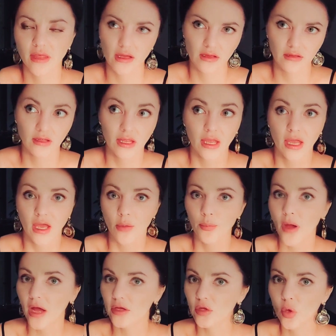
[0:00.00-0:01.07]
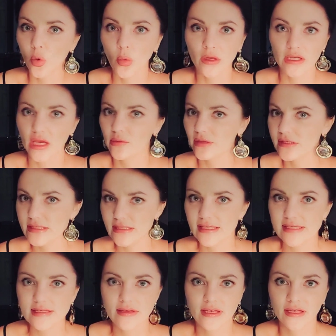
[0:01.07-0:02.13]
there. But no one
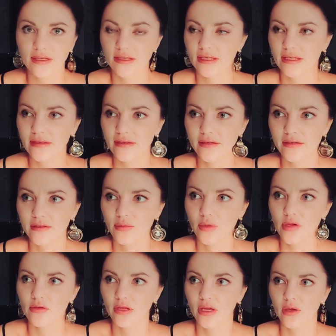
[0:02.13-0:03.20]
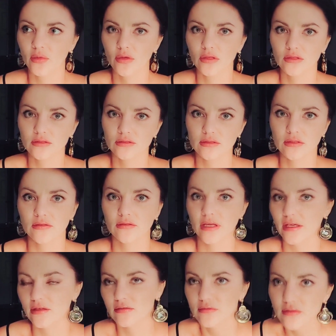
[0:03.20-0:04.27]
guarantees that here in America will uh,
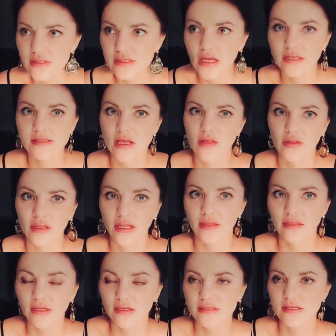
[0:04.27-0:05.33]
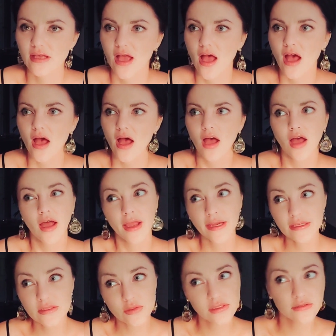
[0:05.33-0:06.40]
like start something like this.
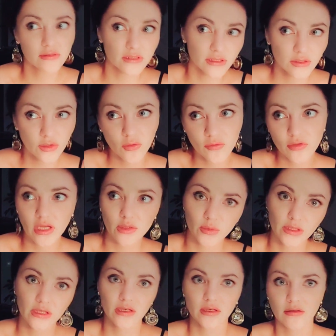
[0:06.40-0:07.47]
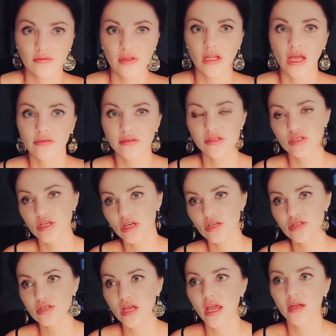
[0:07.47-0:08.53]
I intuitively know that we uh, the life is
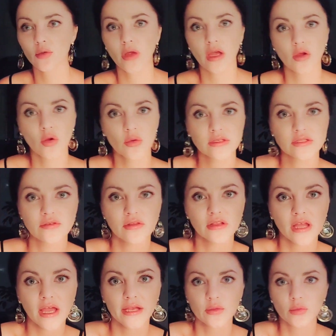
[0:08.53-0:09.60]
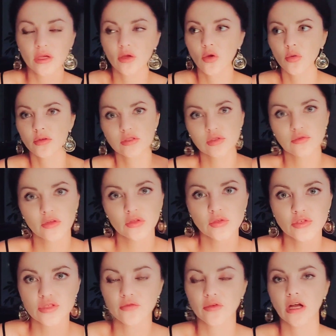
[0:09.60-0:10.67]
changing, and we are going to the light, we are going to
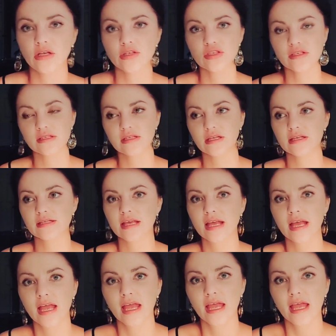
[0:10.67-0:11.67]
evolution of consciousness,